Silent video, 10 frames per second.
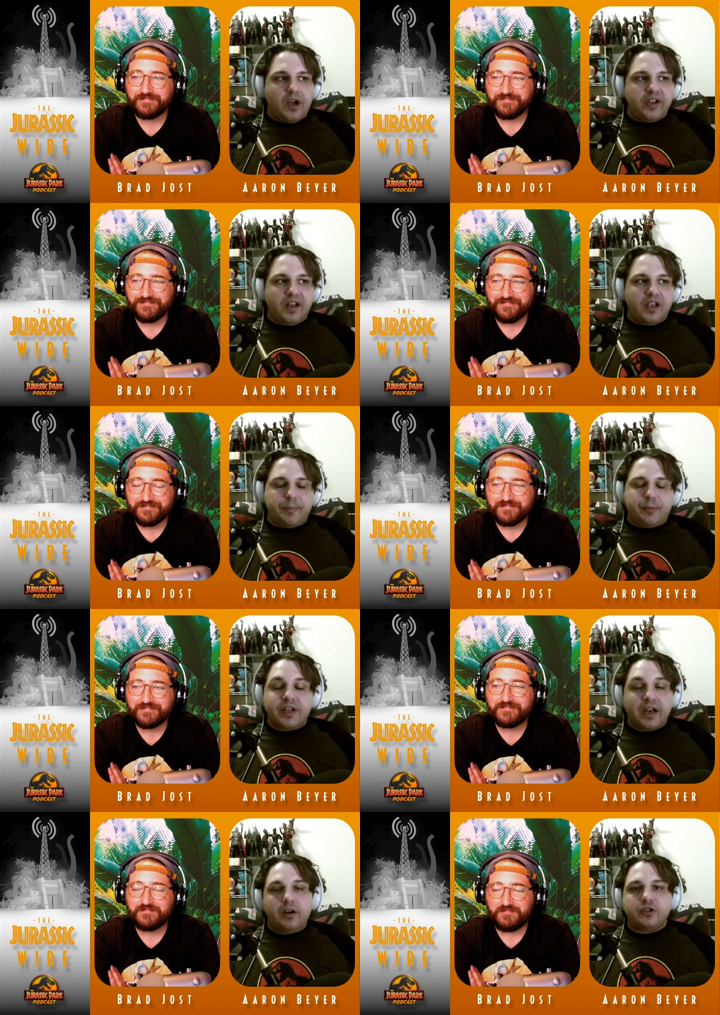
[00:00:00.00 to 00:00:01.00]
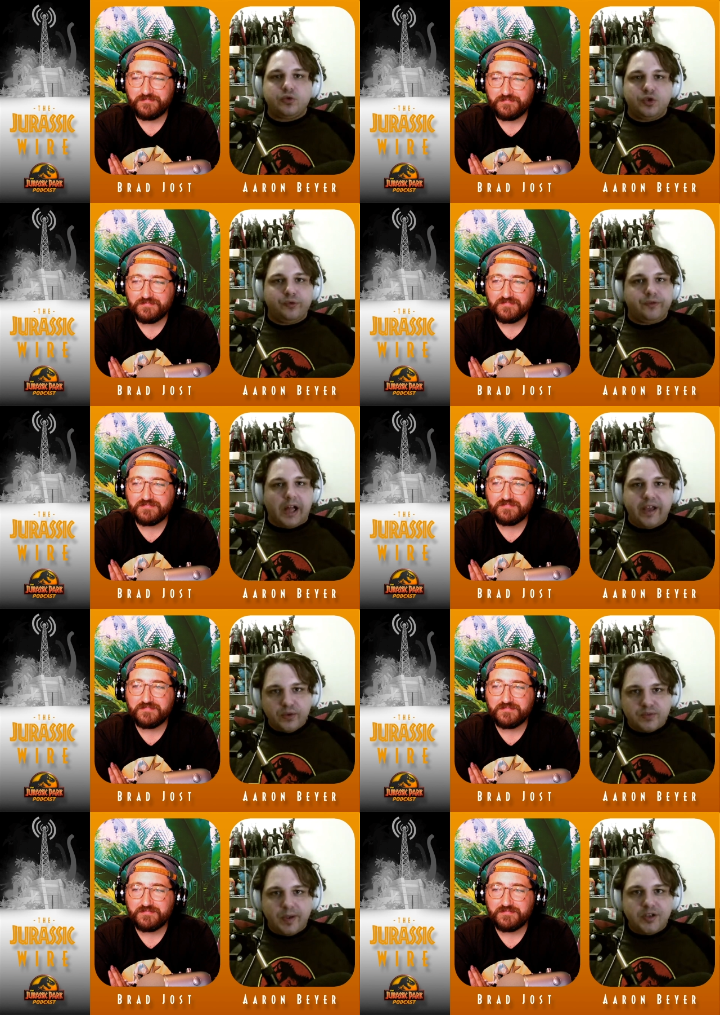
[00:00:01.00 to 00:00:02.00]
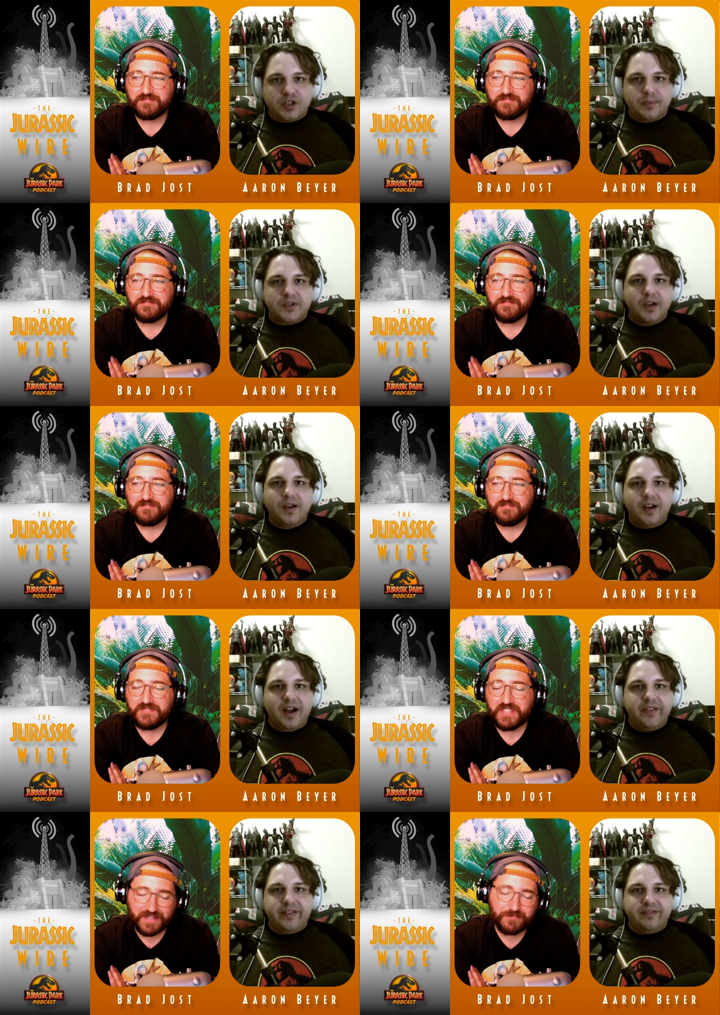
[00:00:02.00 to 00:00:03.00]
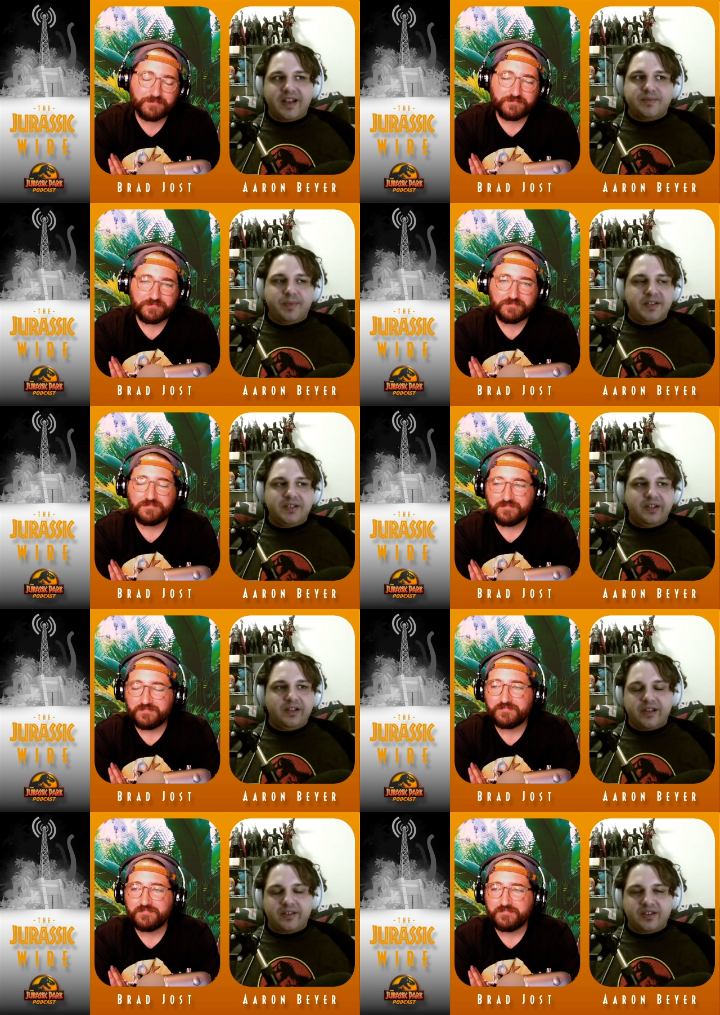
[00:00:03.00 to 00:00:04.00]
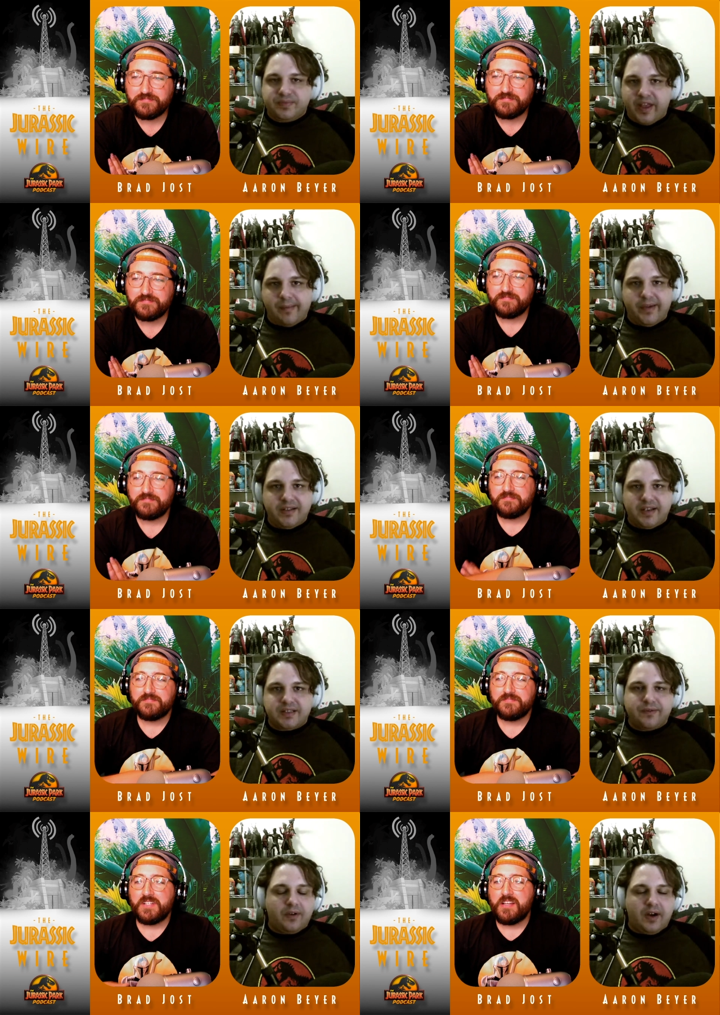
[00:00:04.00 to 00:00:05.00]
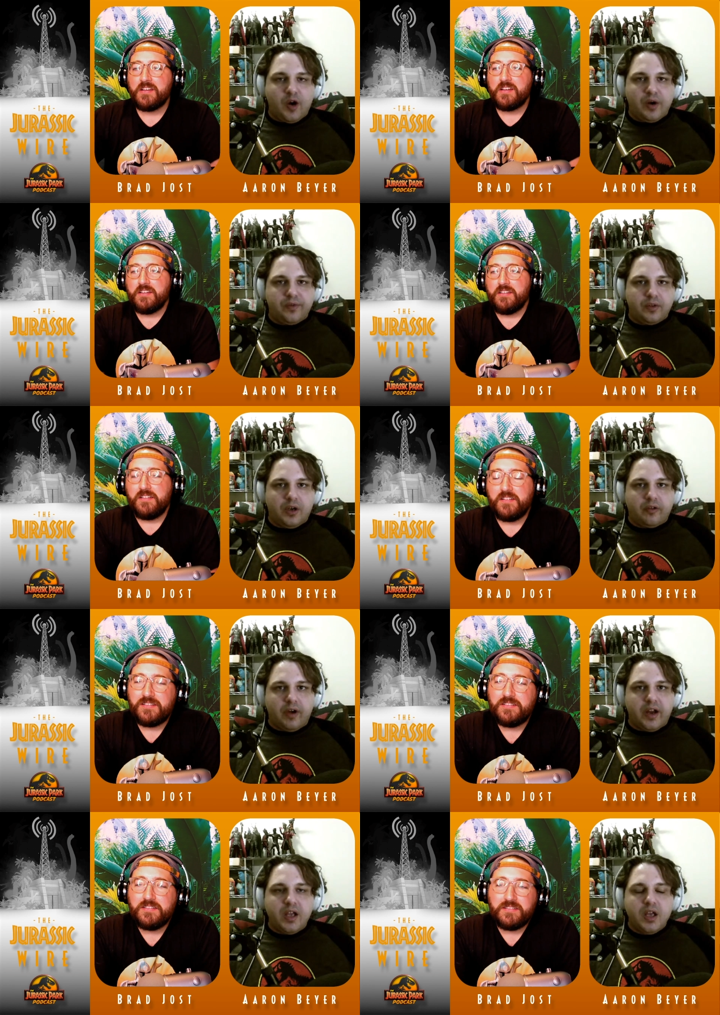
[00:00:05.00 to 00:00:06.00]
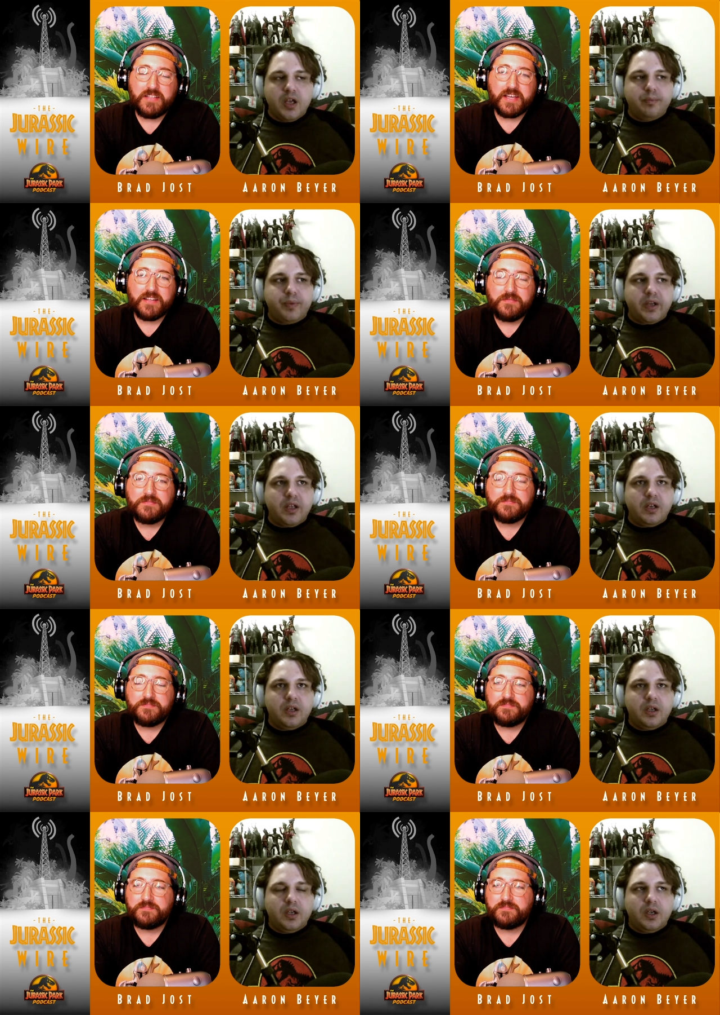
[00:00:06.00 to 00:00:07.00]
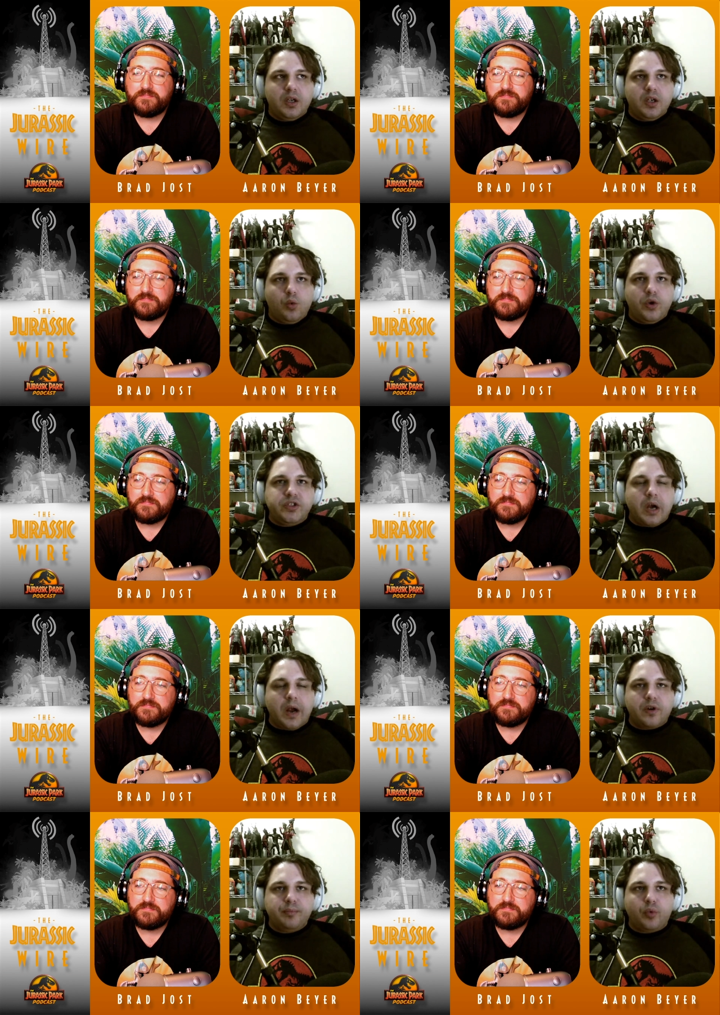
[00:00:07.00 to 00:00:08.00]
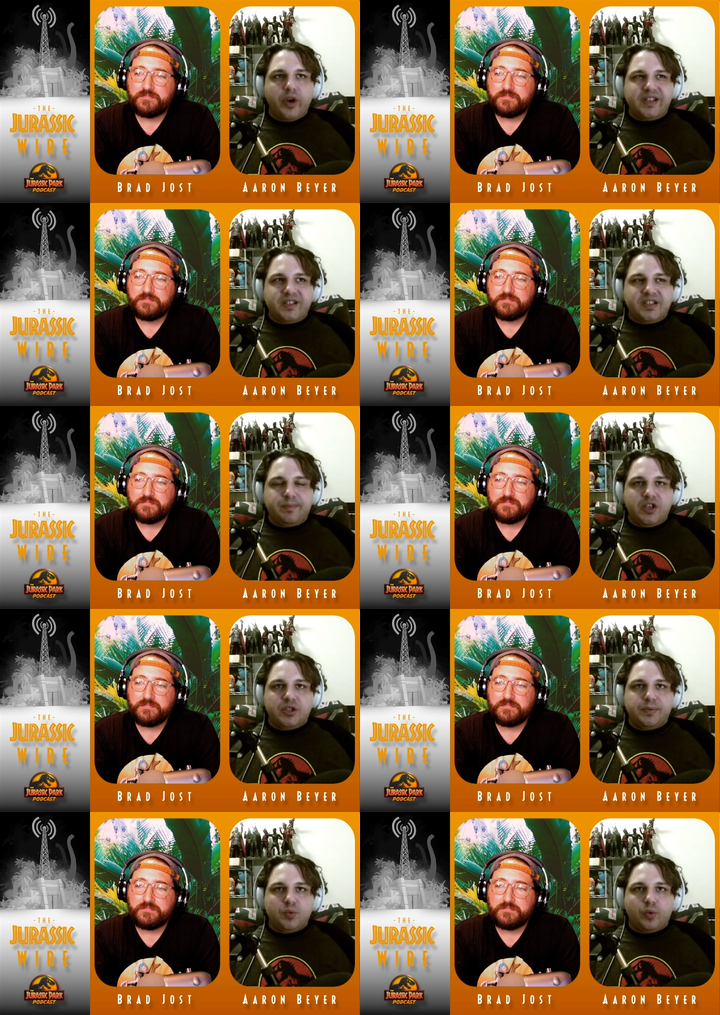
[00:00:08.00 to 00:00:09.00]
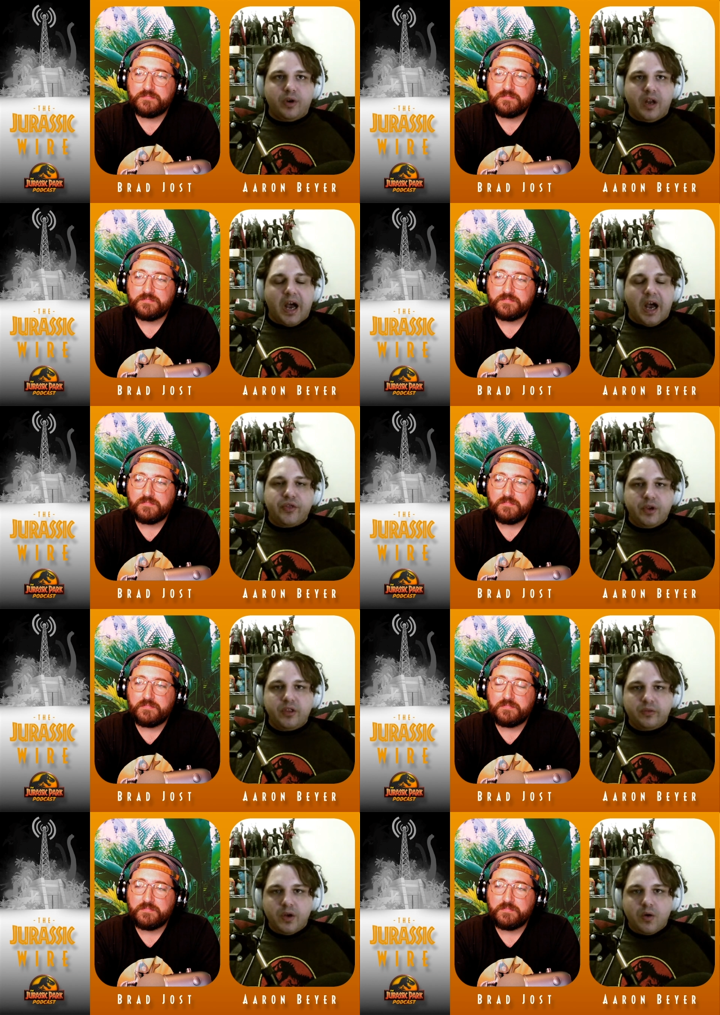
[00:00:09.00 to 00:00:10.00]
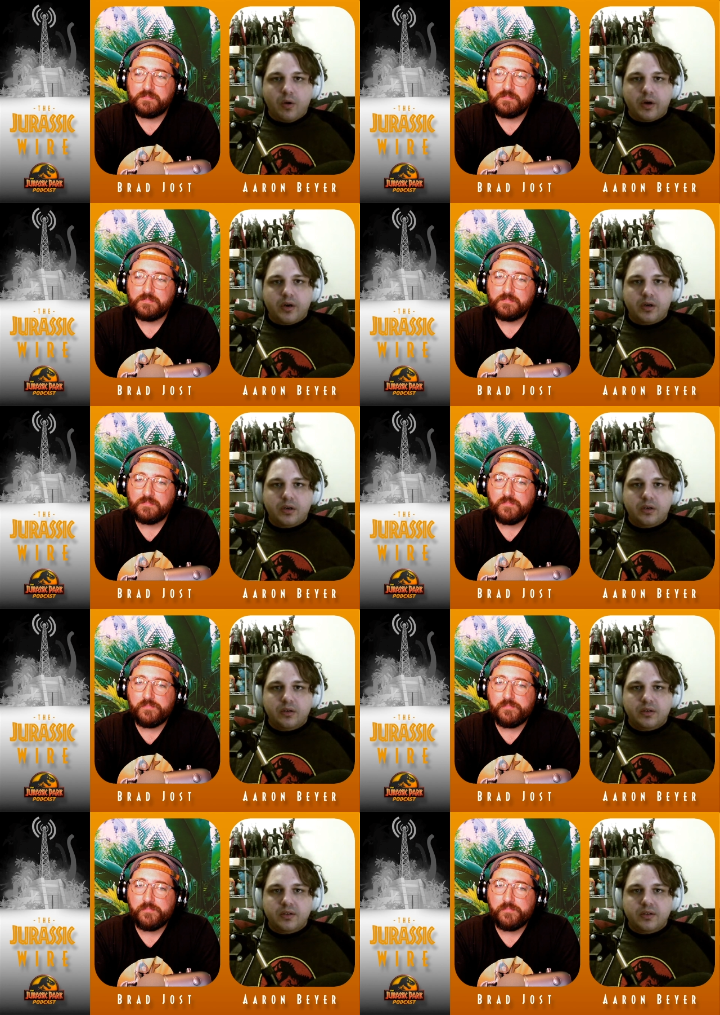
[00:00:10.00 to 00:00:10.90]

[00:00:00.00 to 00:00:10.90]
Speaker 1: is I'll get a couple characters to fly those spaceships yeah. And then that's basically like the display on my desk for however long, right? Yeah. But was there ever a point that the spaceships were not three and three quarter